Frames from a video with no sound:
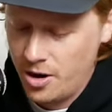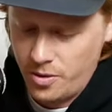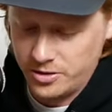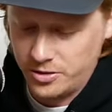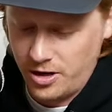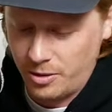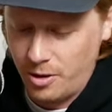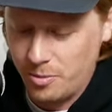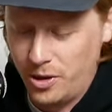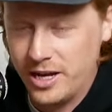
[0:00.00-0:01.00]
We also talk
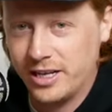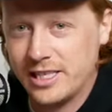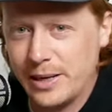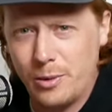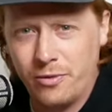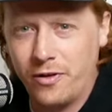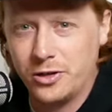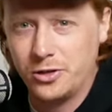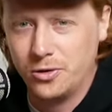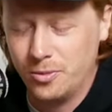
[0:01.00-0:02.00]
about playing
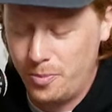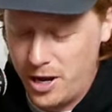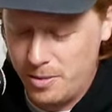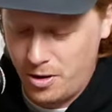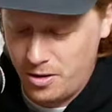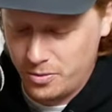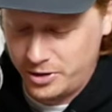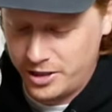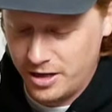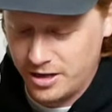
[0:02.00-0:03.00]
semi-professional paintball, which
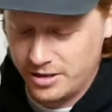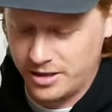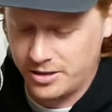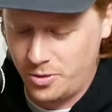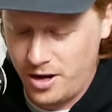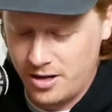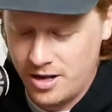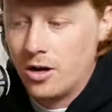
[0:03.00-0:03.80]
he does as well.